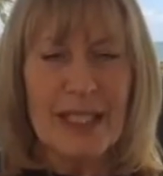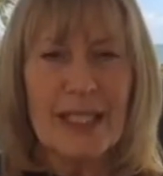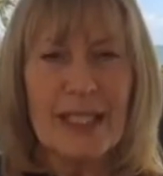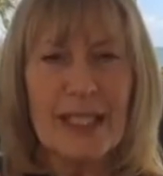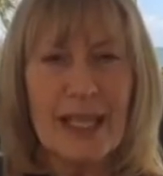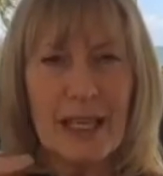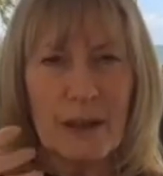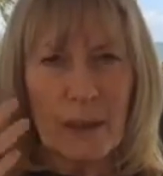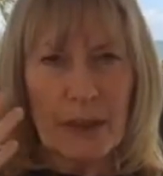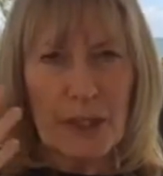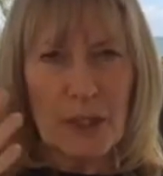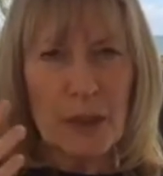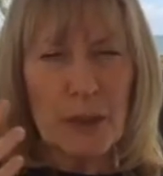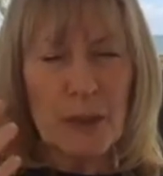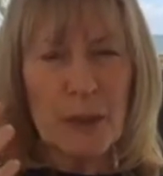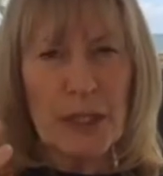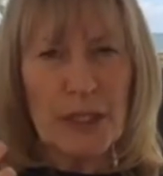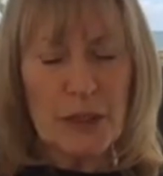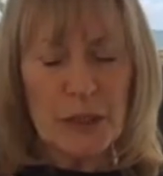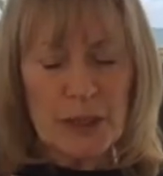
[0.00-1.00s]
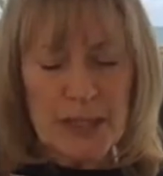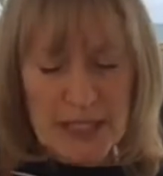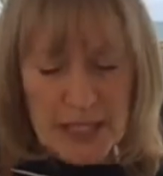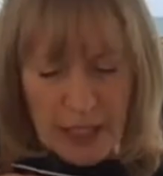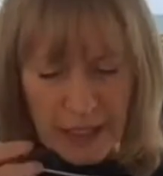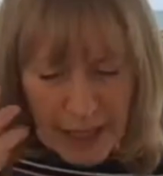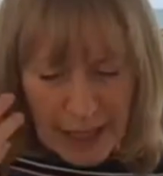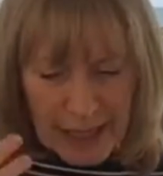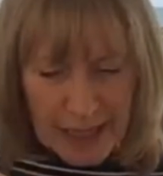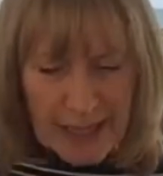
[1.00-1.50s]
and when you
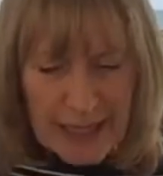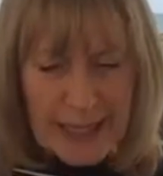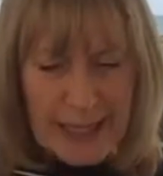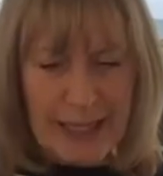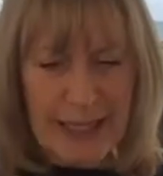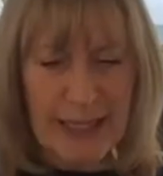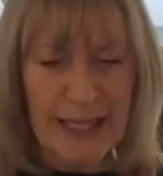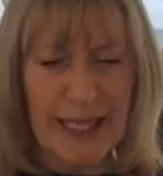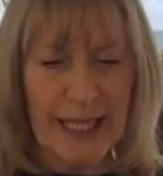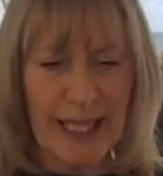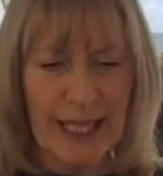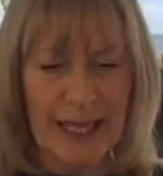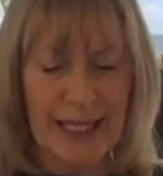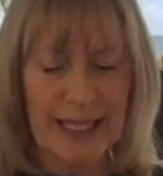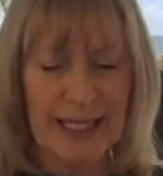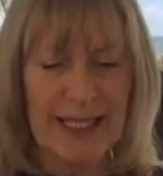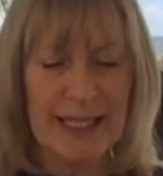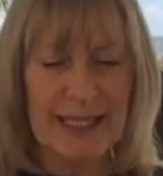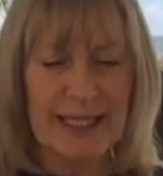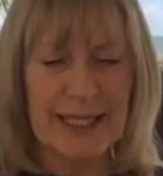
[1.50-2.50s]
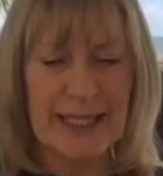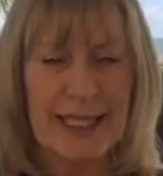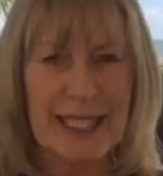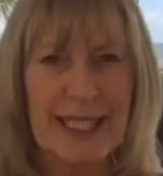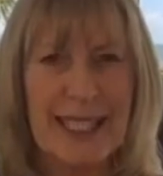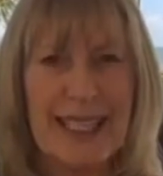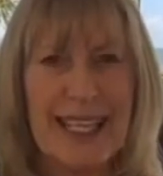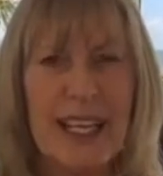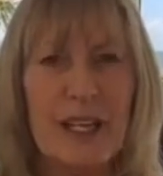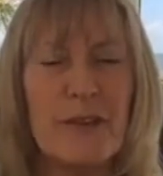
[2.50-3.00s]
start thinking like this,
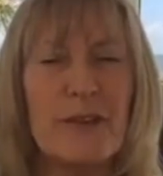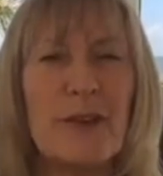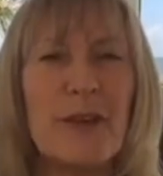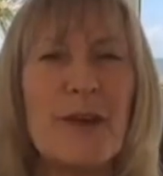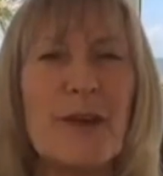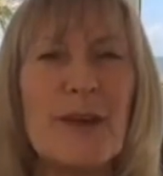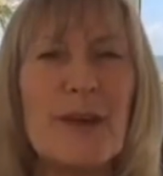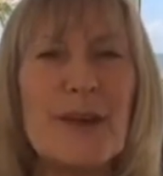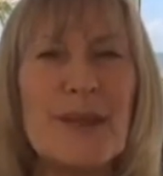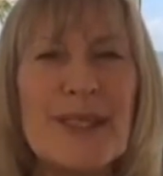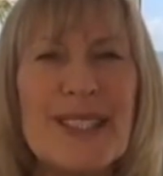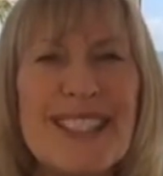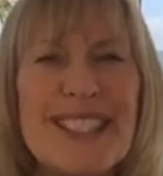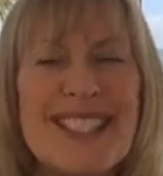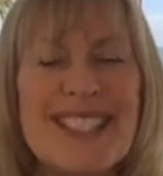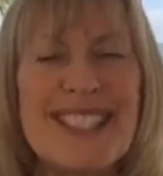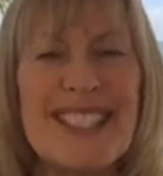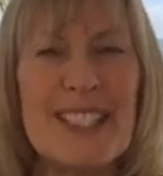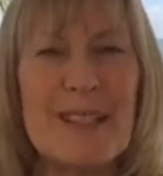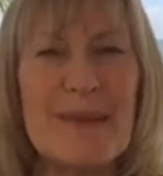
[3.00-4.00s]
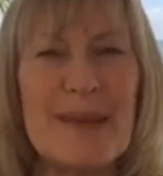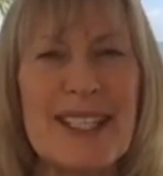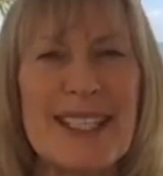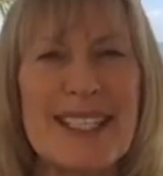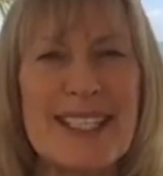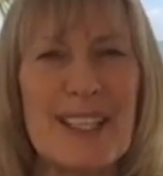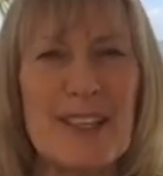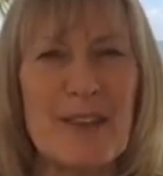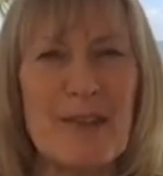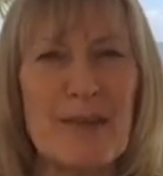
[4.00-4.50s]
of course it's going to be a
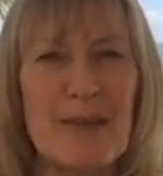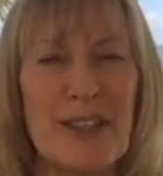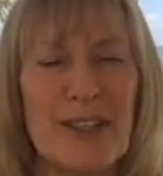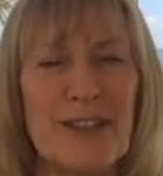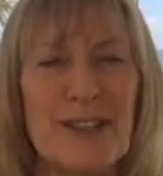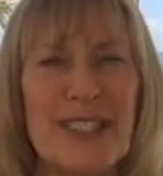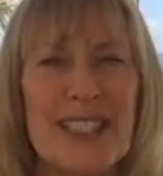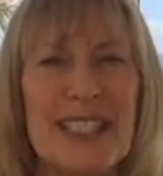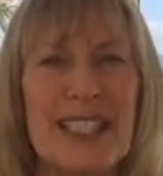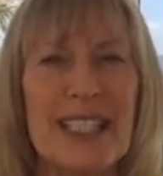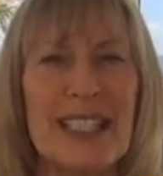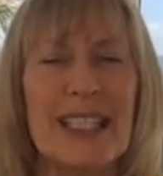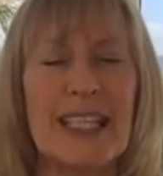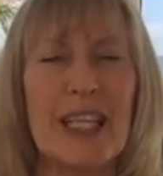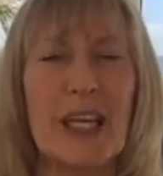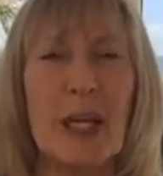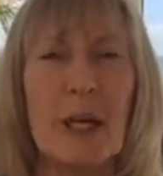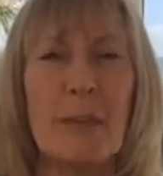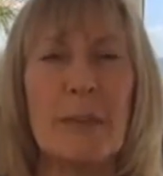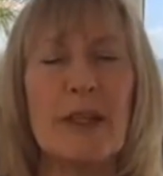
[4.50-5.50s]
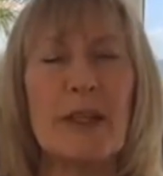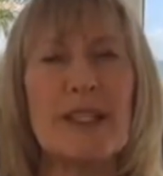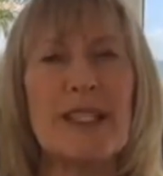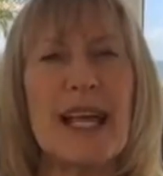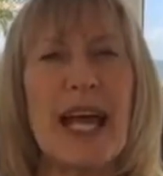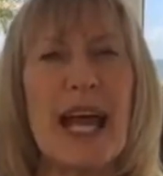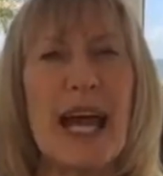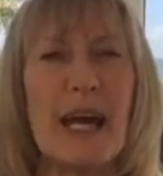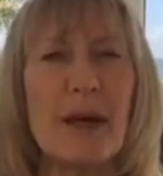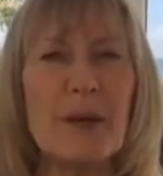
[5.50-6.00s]
self-prophecy, because
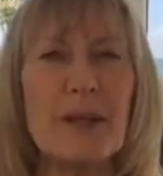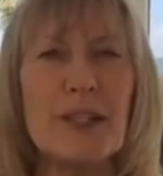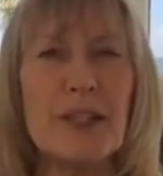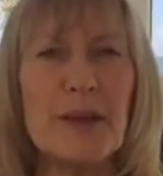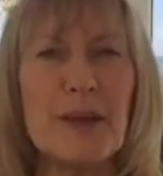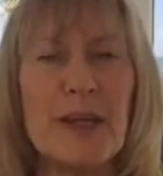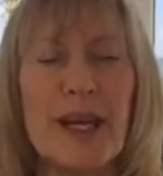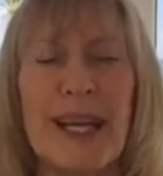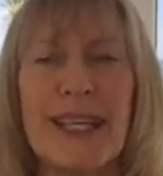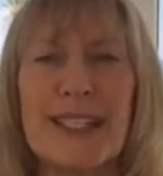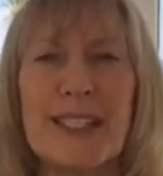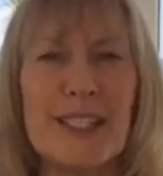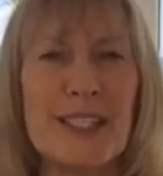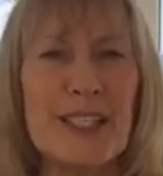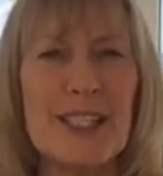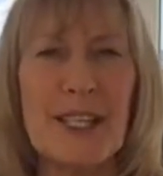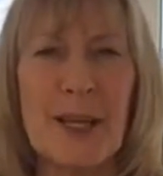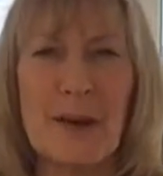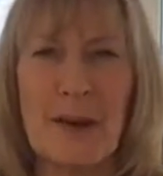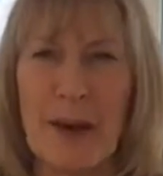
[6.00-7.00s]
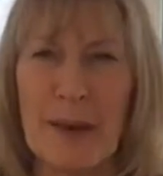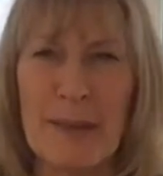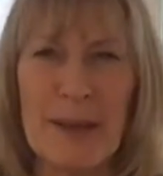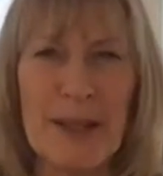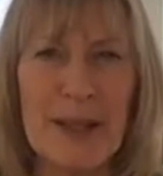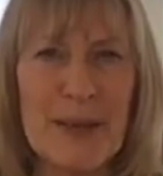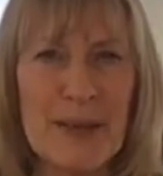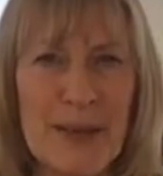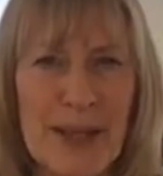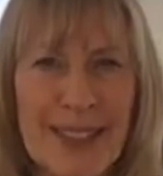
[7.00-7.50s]
how are you going to show up in the
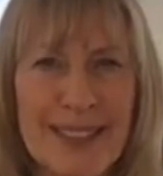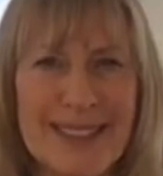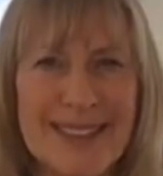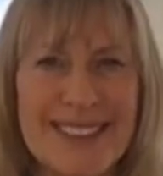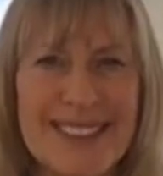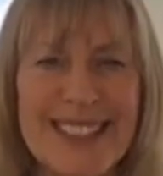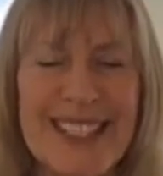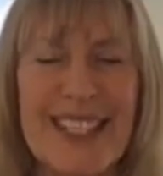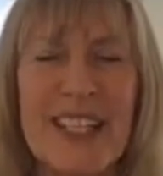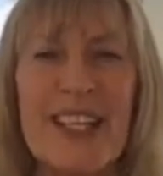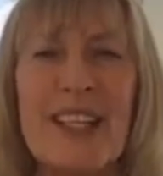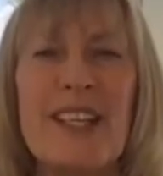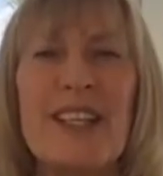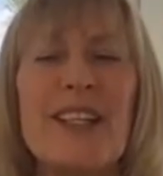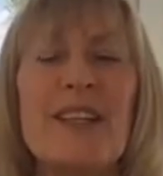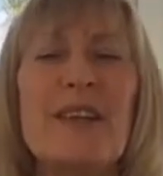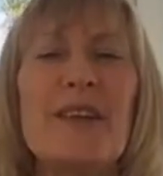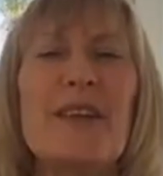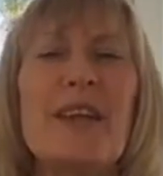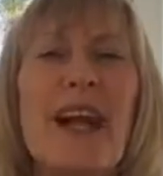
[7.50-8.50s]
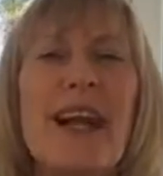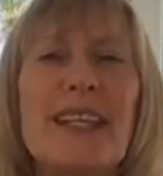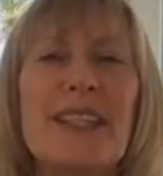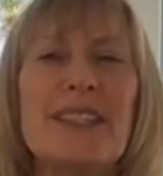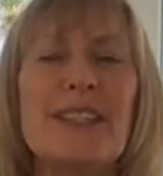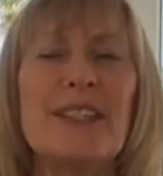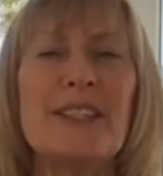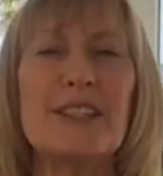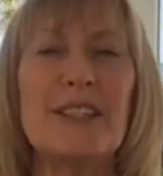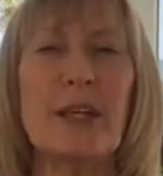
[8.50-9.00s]
world? You're going to
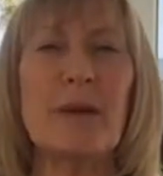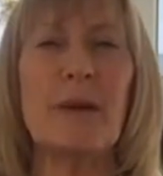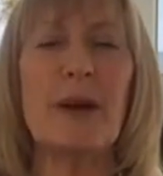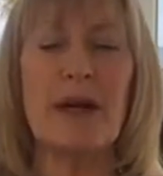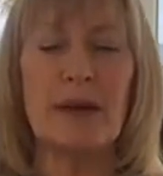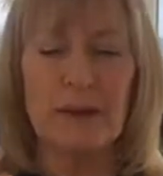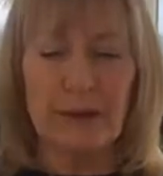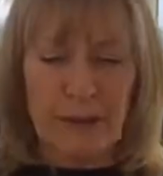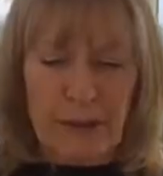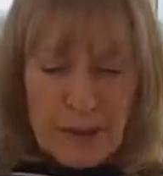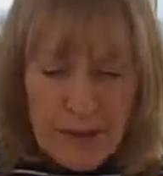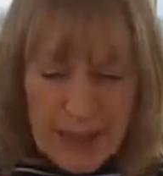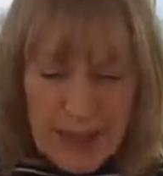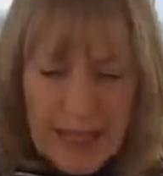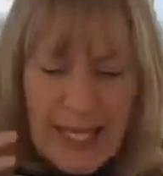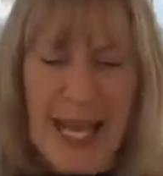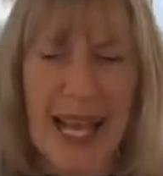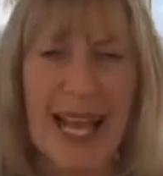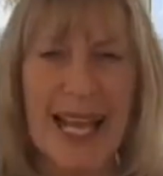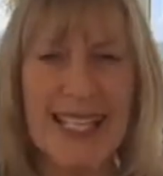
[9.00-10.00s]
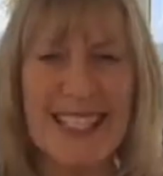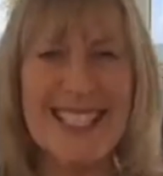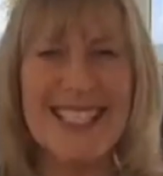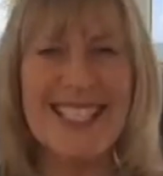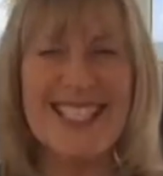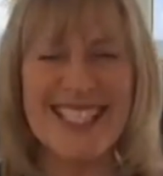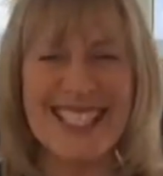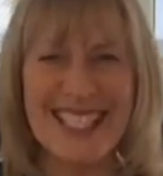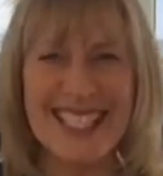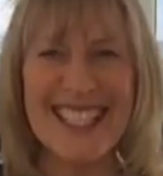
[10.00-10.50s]
show up from that
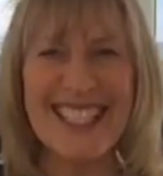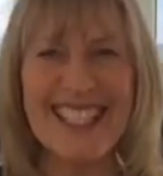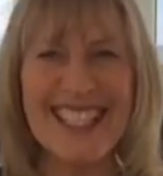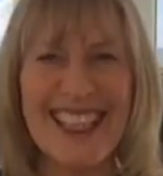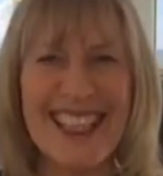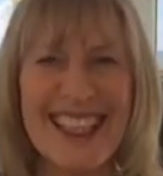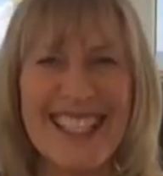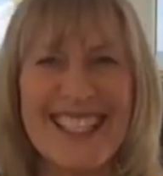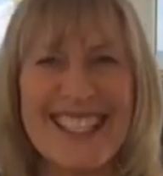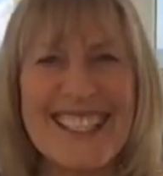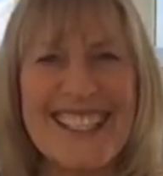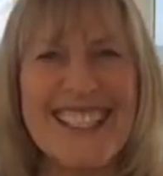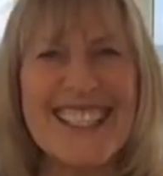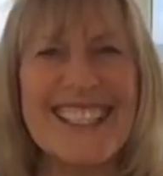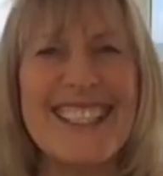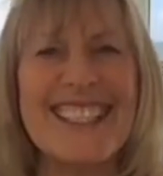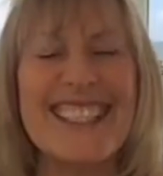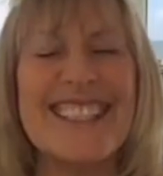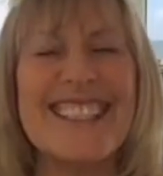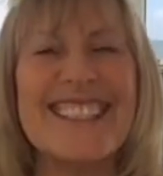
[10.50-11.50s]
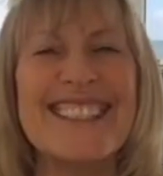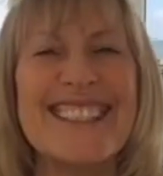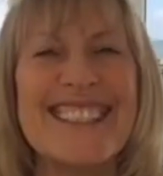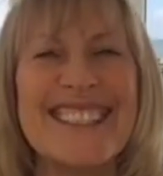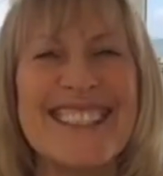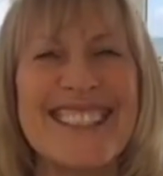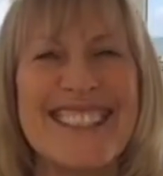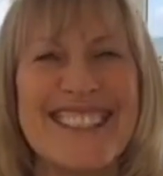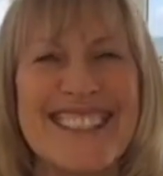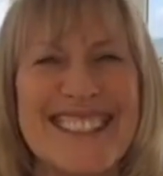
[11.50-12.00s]
stinking thinking, aren't
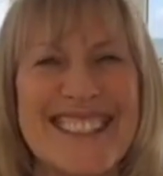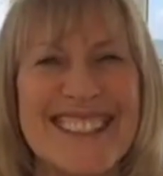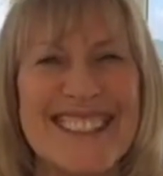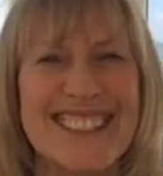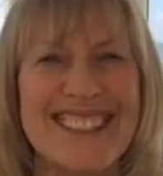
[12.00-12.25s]
you?